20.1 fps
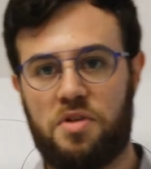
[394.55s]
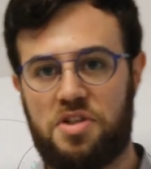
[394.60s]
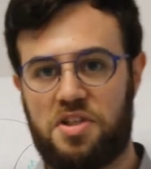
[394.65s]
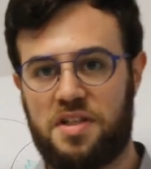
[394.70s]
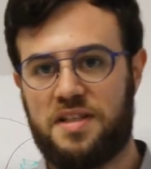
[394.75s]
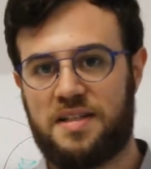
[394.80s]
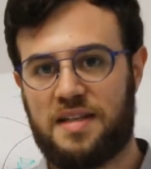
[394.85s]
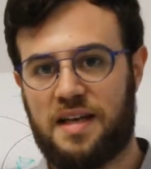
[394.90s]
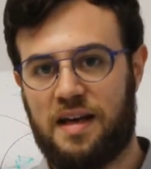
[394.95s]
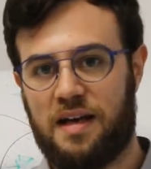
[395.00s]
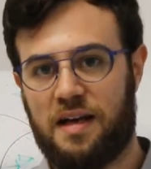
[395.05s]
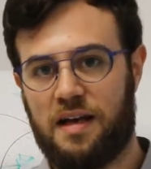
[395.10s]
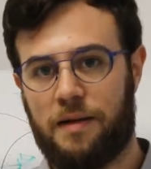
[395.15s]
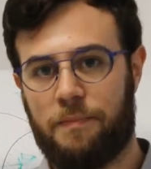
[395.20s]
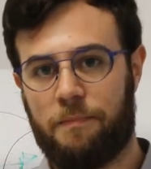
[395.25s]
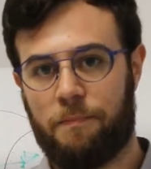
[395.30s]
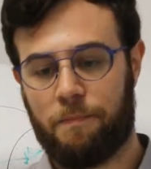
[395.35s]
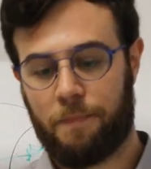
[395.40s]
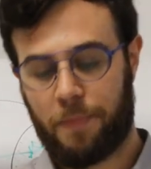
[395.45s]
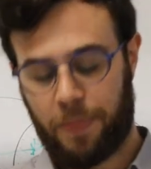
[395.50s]
is
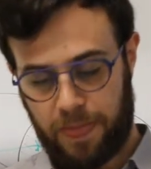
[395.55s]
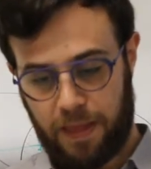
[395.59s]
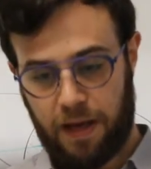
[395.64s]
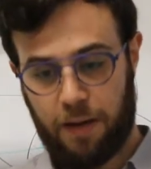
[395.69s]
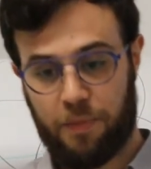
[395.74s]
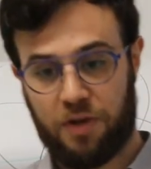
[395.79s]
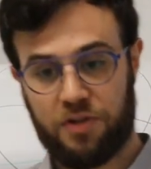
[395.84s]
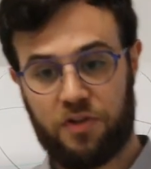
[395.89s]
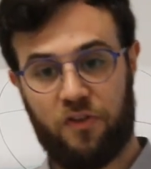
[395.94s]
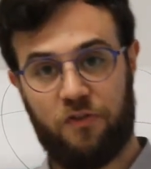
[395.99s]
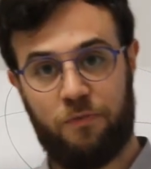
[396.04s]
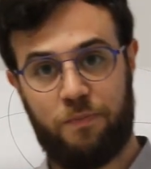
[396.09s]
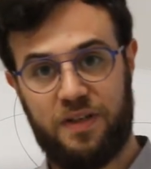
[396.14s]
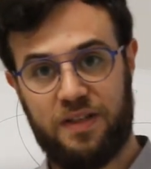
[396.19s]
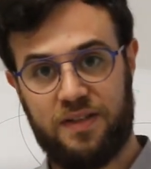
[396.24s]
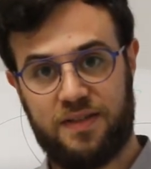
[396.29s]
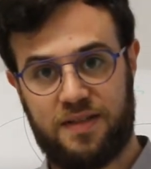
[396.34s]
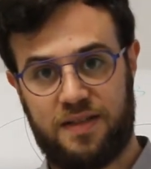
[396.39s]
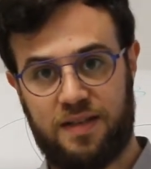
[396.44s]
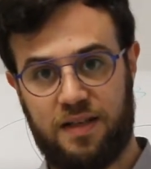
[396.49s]
a model of
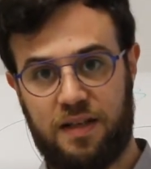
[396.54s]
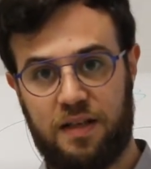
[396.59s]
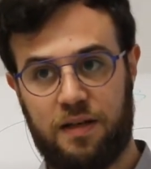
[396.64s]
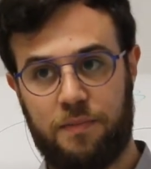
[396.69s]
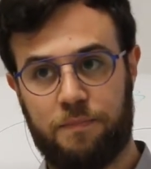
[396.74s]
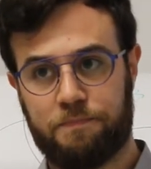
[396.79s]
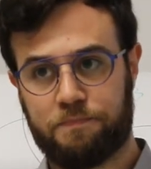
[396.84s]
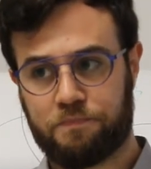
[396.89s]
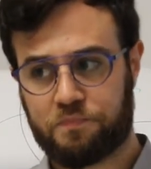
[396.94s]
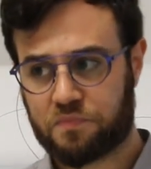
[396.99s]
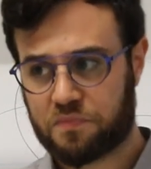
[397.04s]
PLC